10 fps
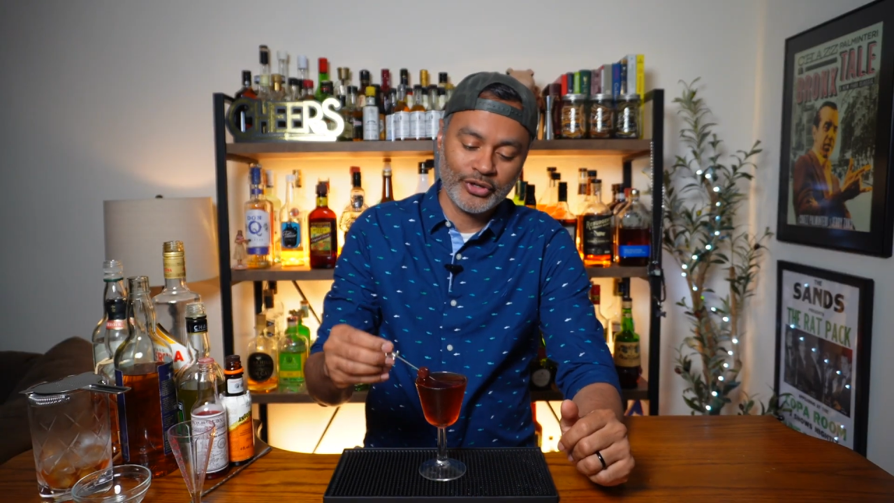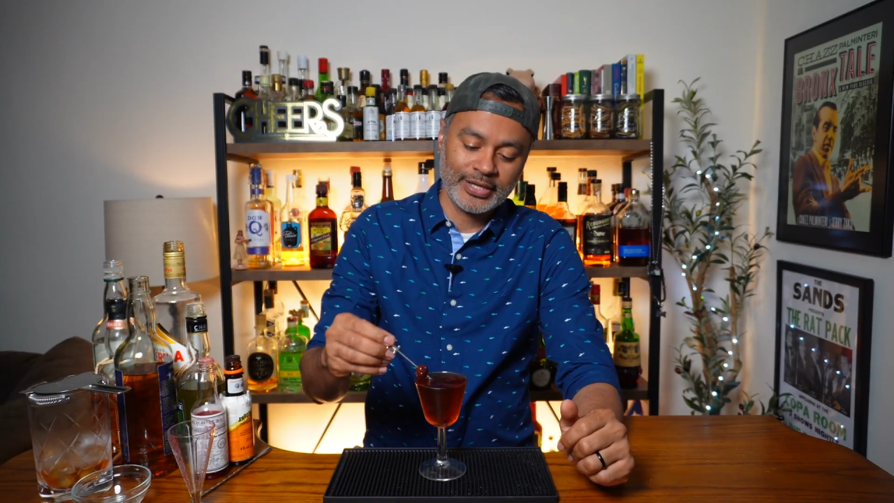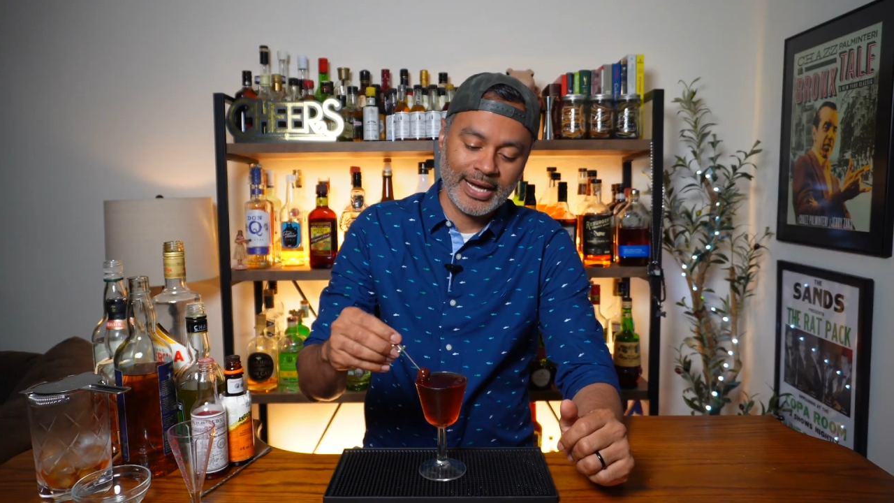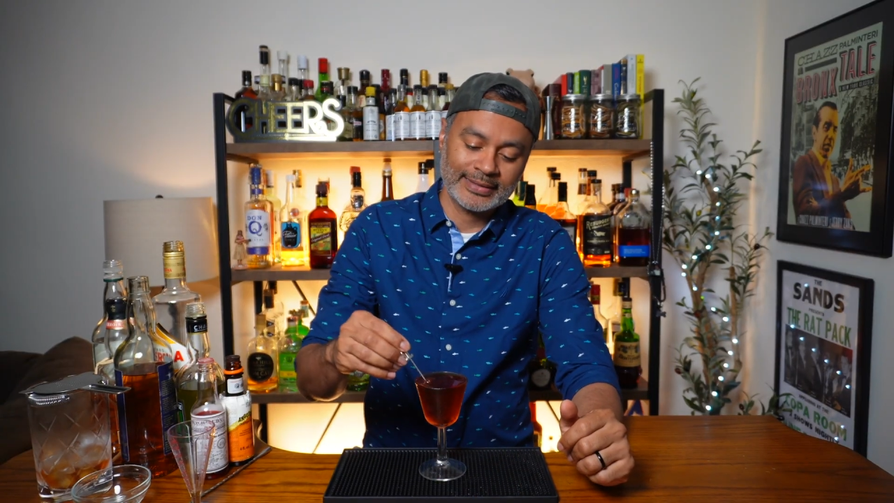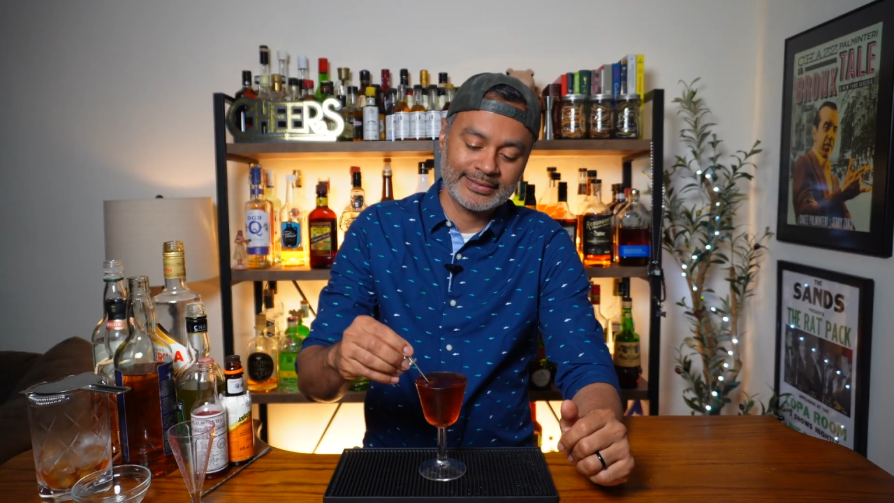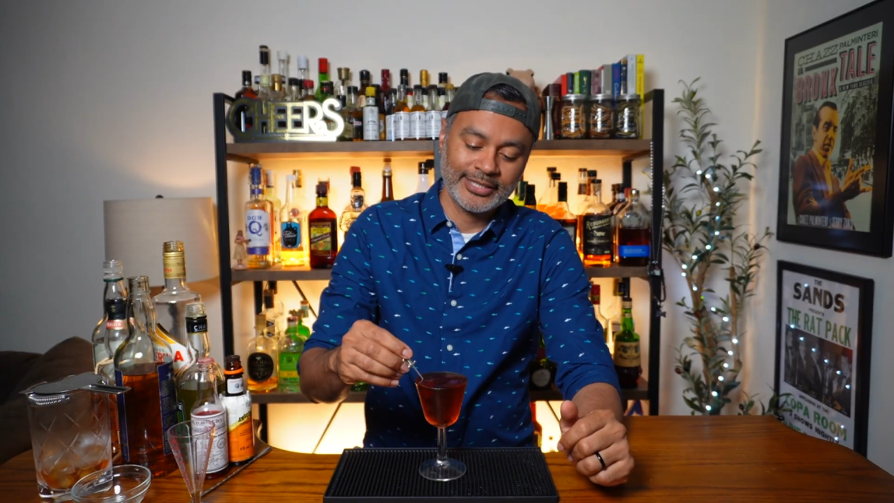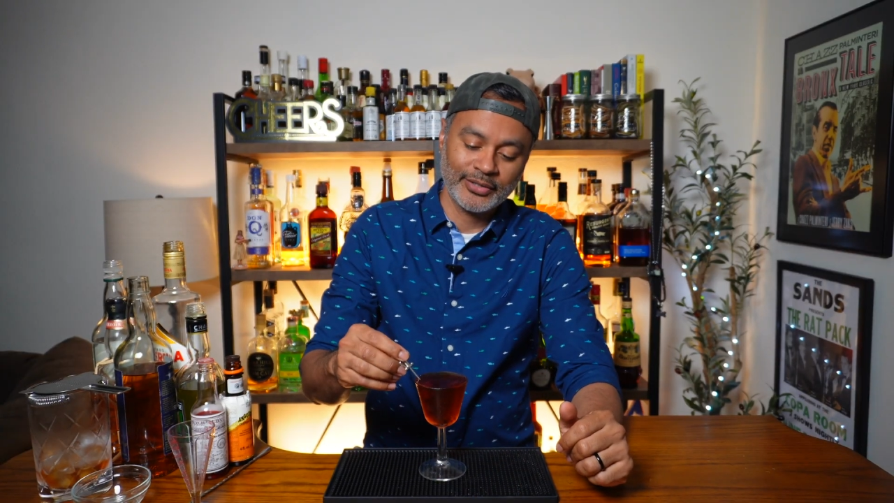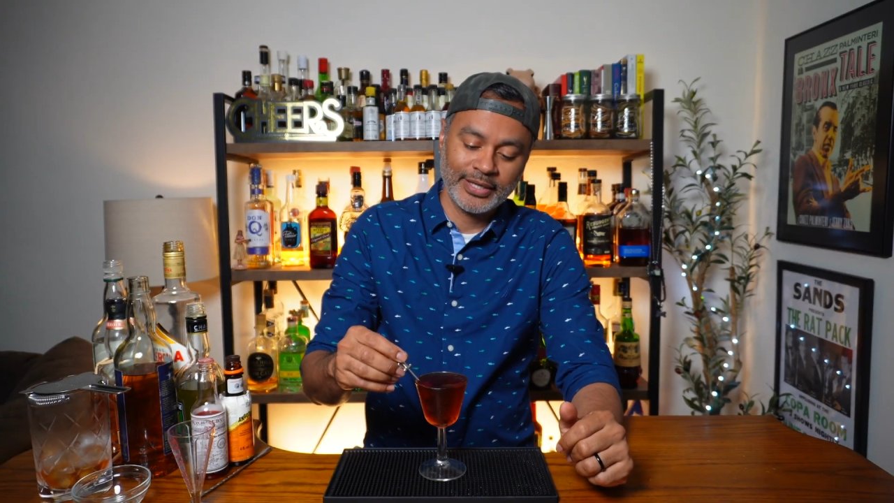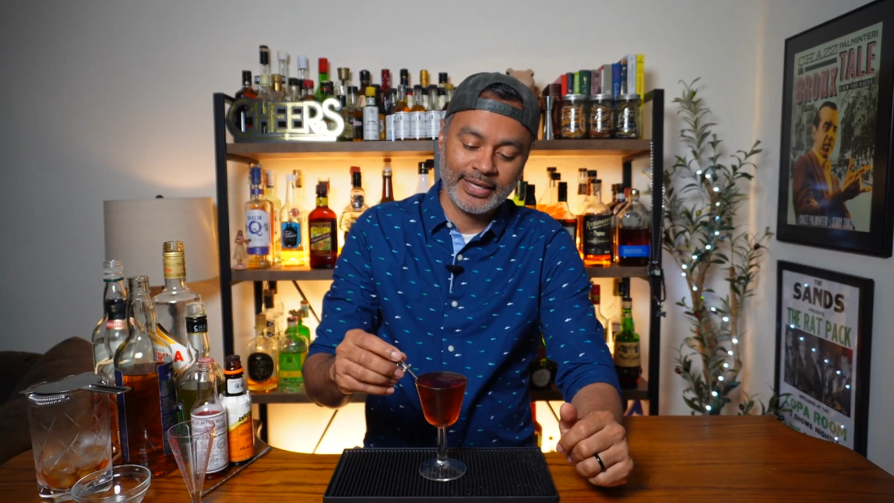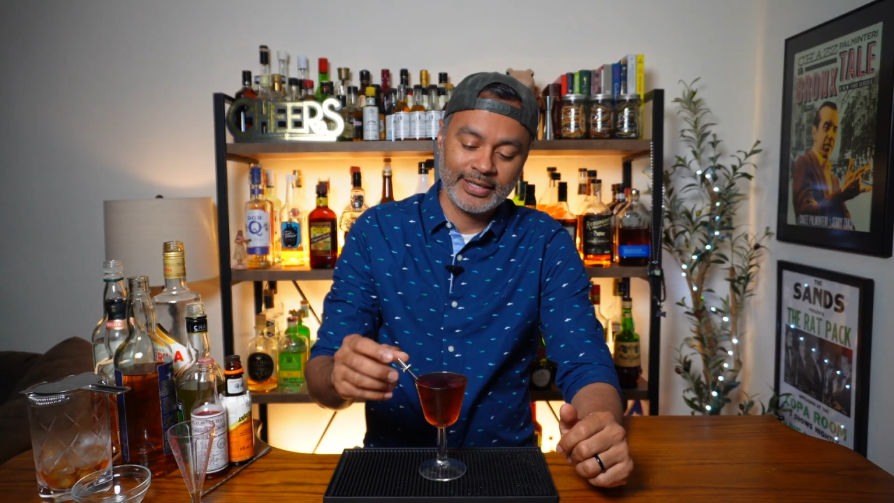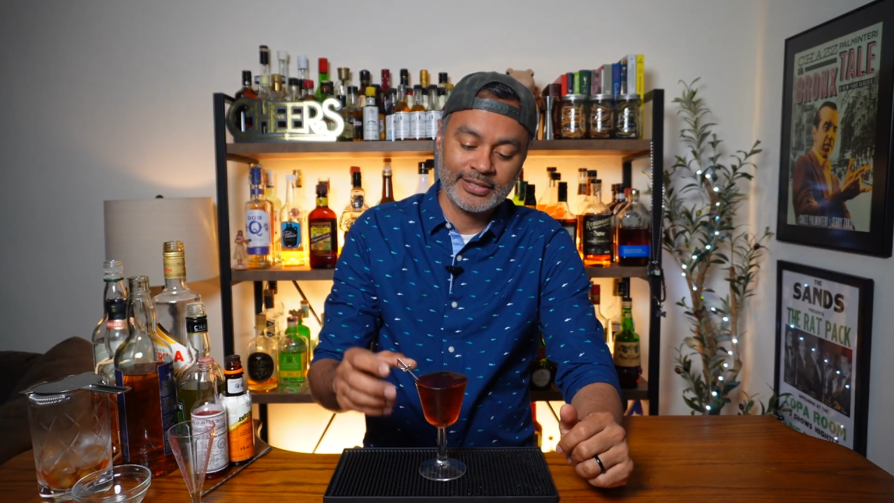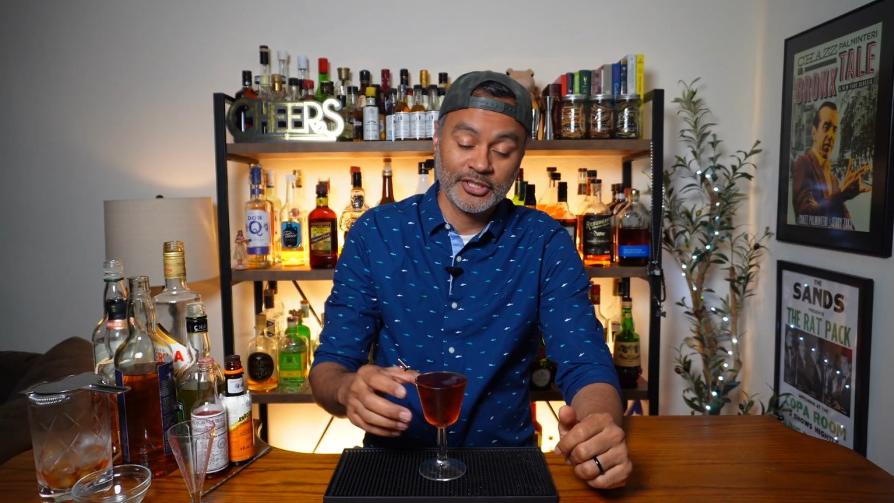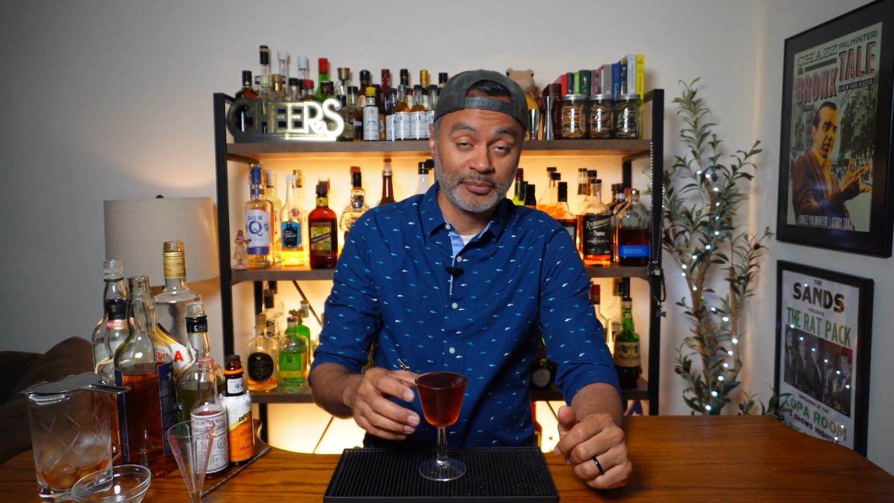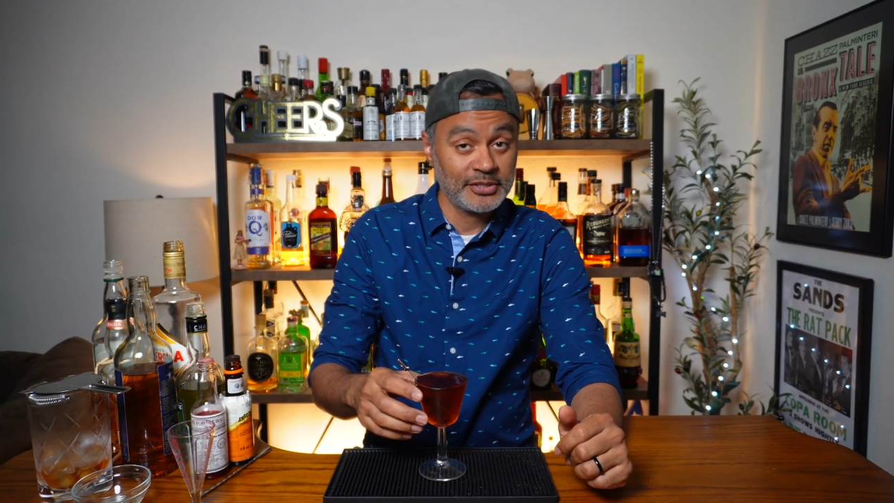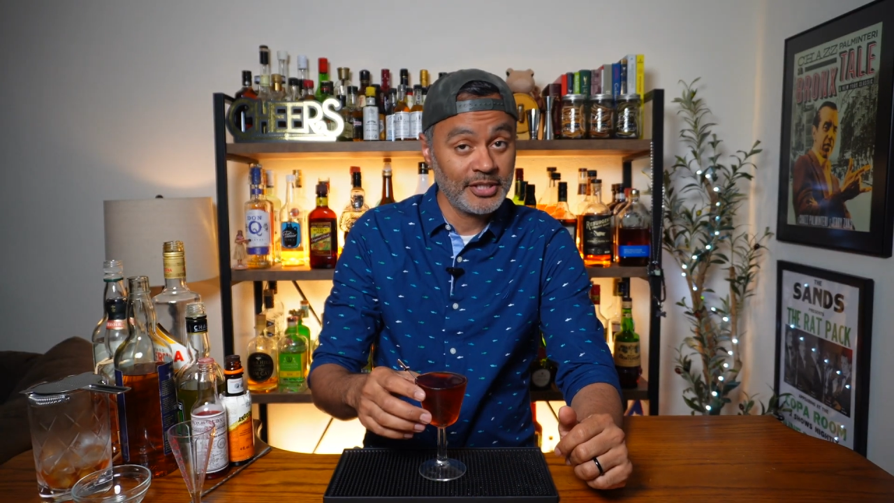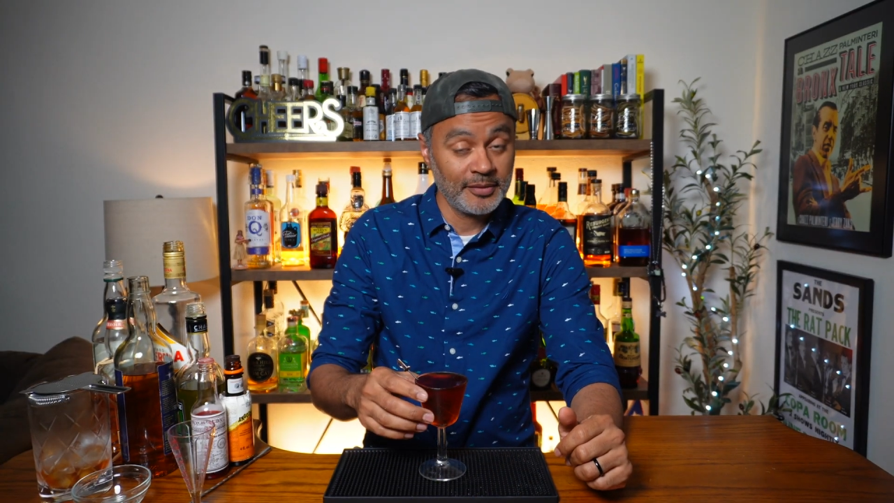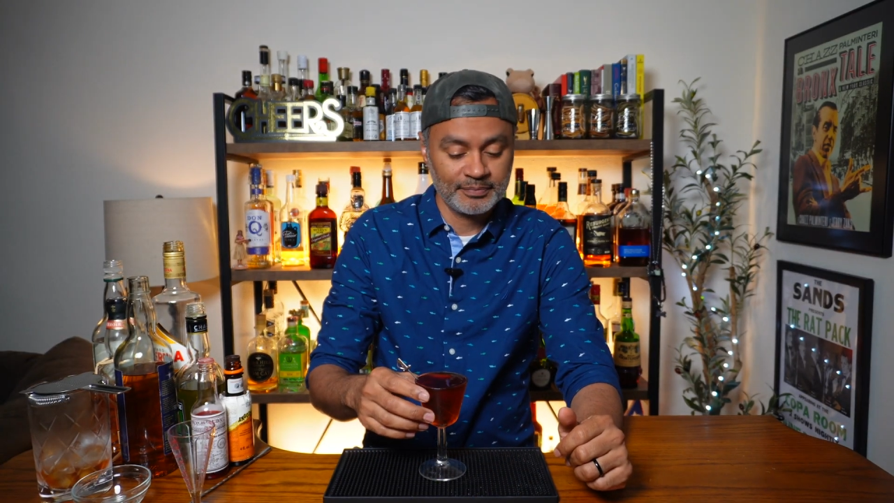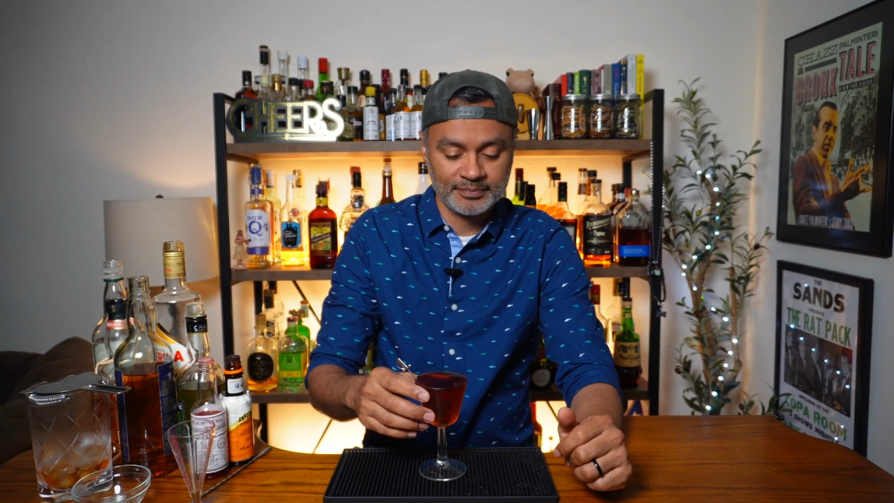cocktail a sippy sip.